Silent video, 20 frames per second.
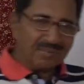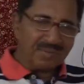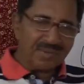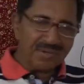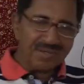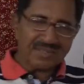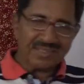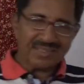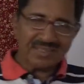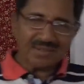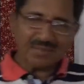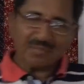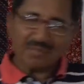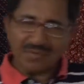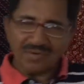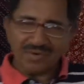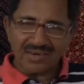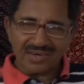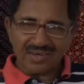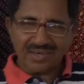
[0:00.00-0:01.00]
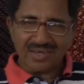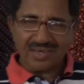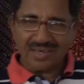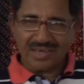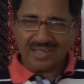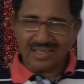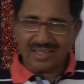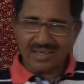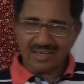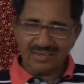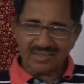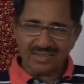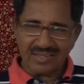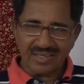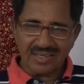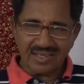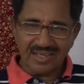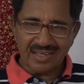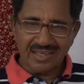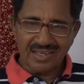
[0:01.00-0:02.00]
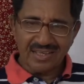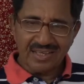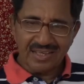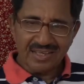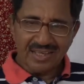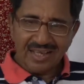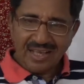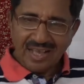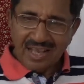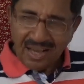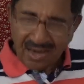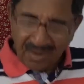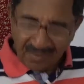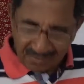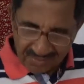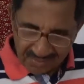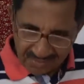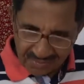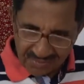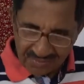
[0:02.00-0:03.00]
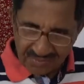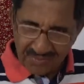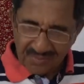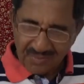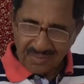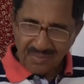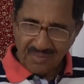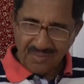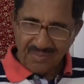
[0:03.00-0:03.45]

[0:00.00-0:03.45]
person in the morning, and then he said, how do you do?